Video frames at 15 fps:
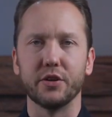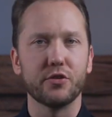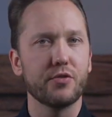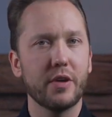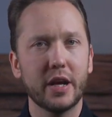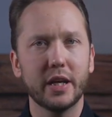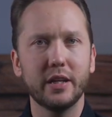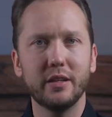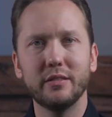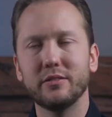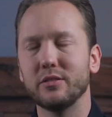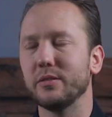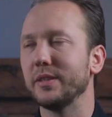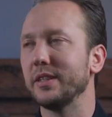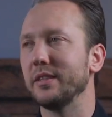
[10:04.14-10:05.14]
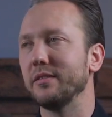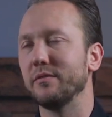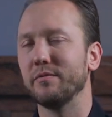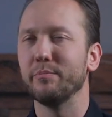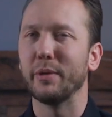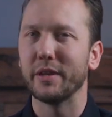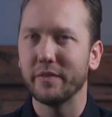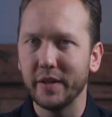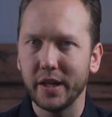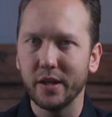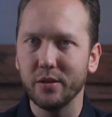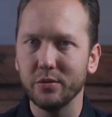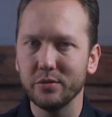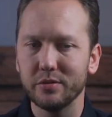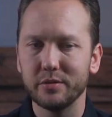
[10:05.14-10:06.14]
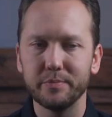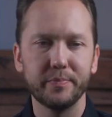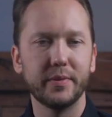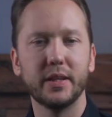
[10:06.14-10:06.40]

train, so I didn't make videos.